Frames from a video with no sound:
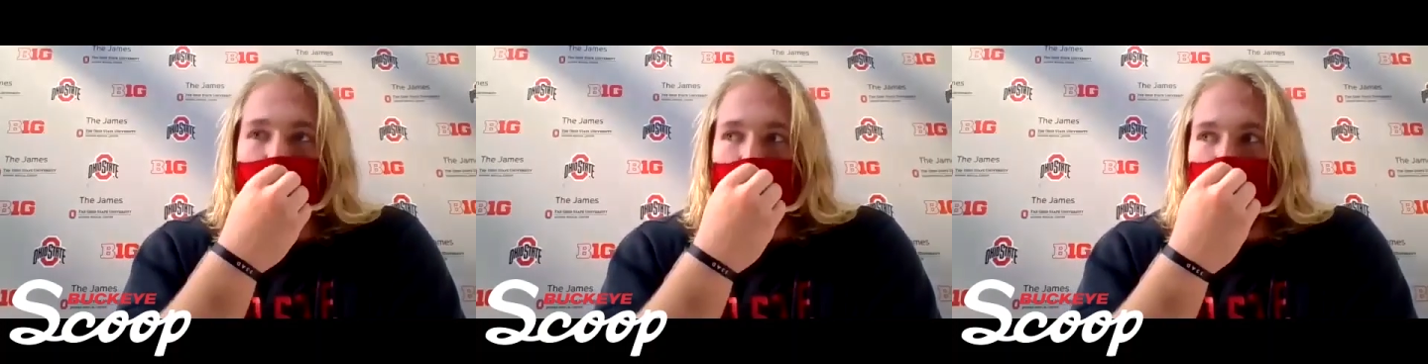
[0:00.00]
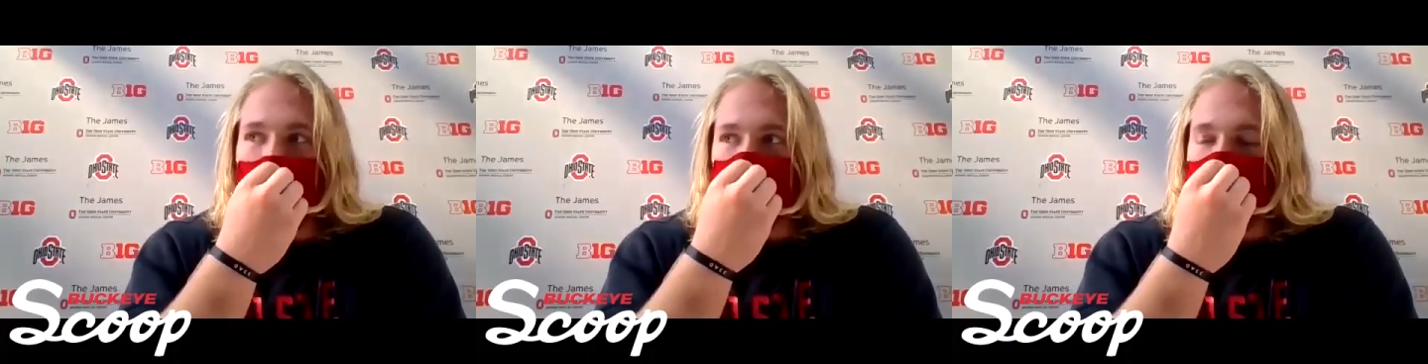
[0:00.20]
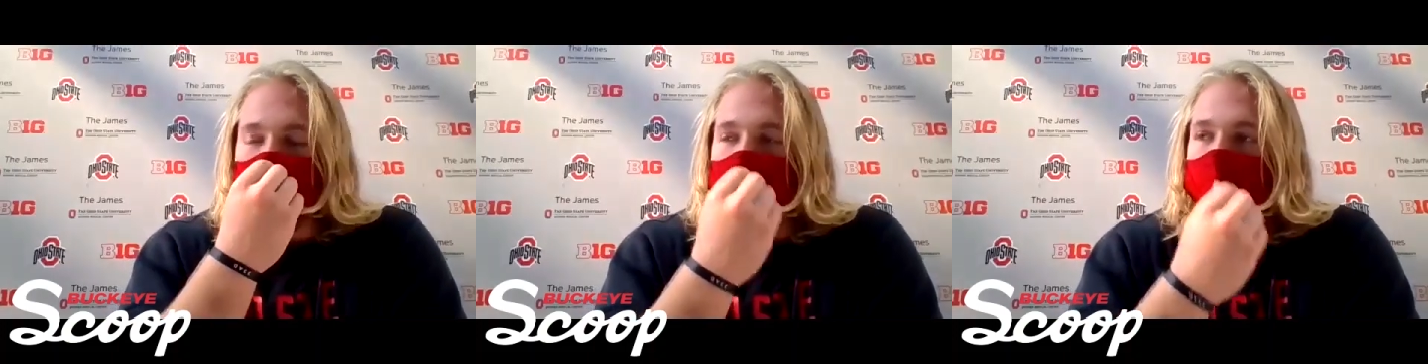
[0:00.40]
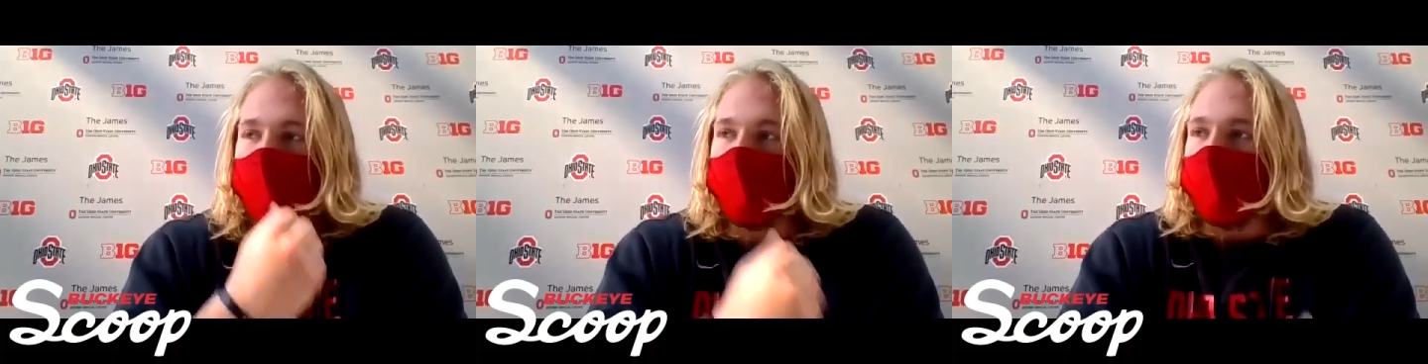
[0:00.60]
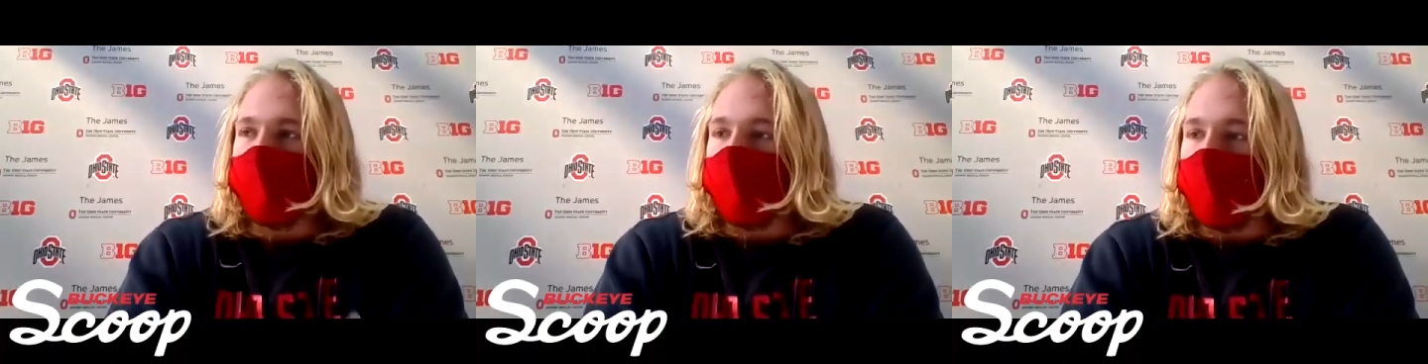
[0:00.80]
And
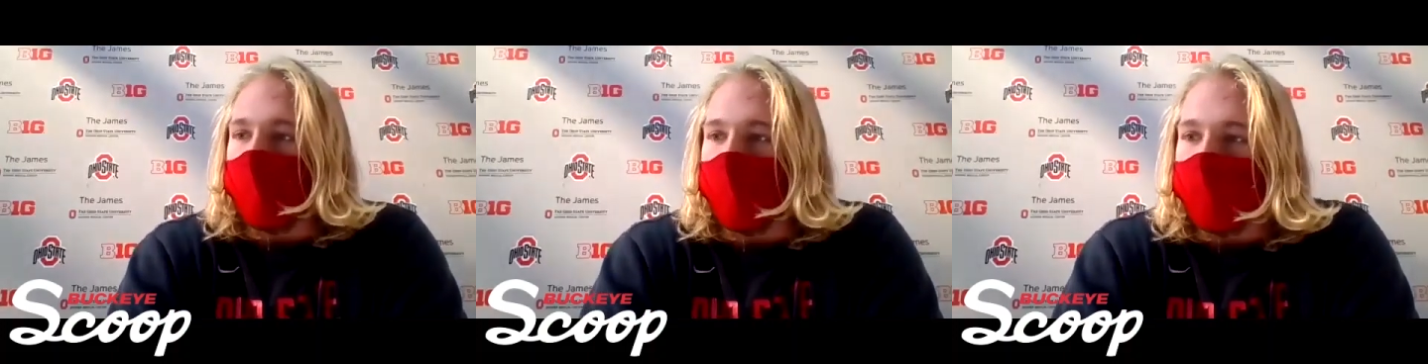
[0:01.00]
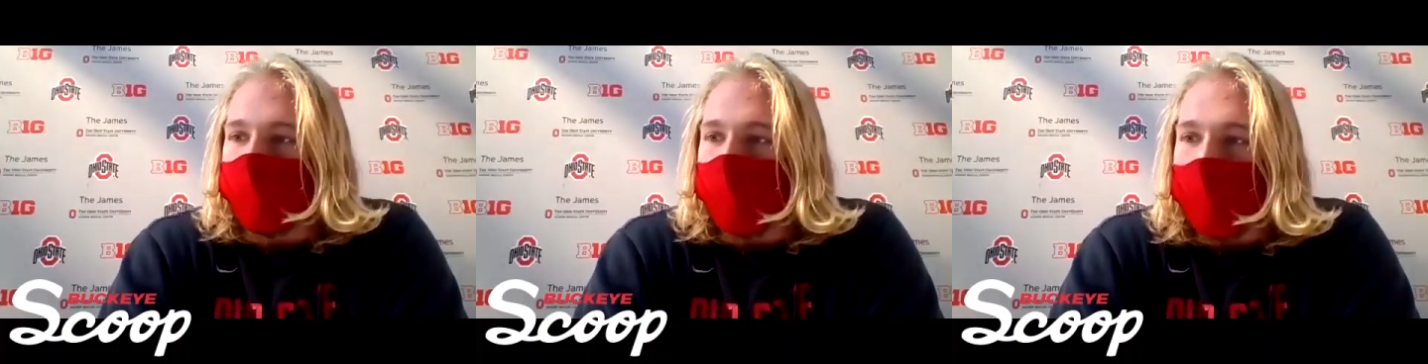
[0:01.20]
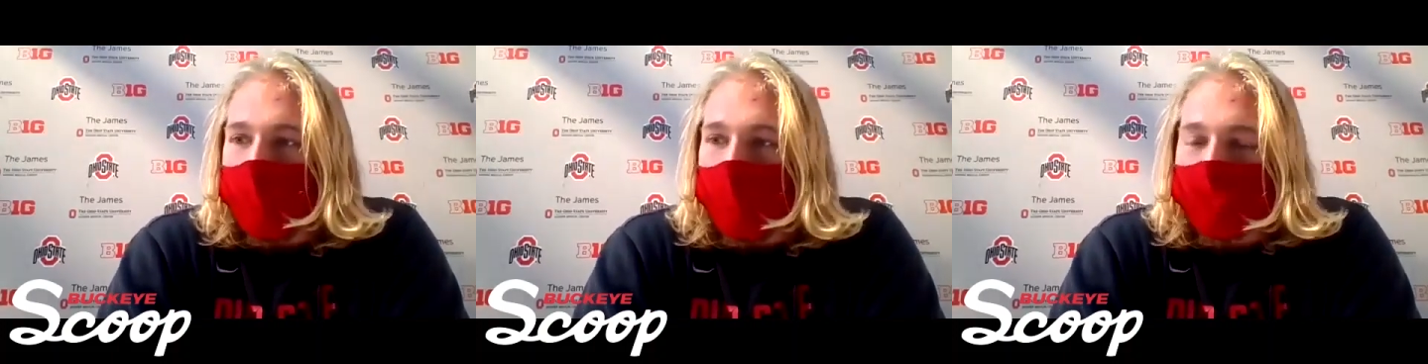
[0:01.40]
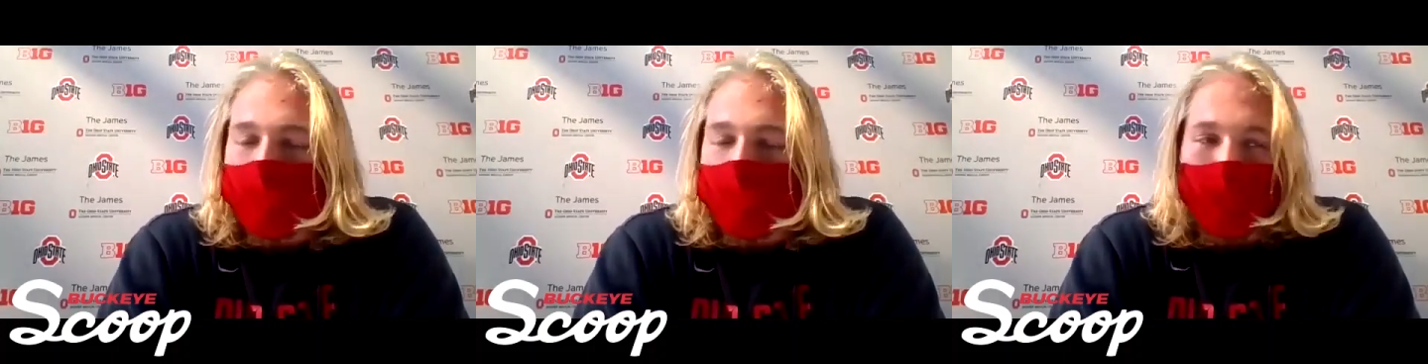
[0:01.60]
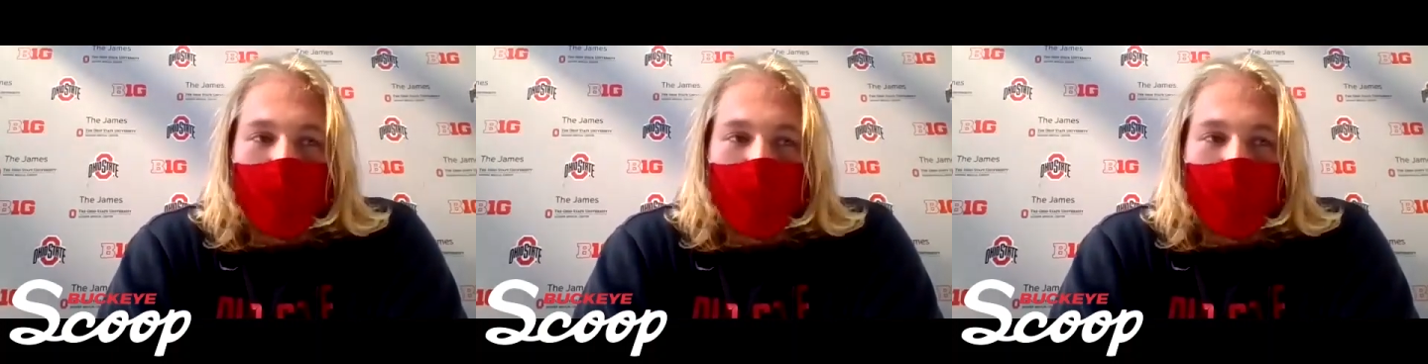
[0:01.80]
um, that lets you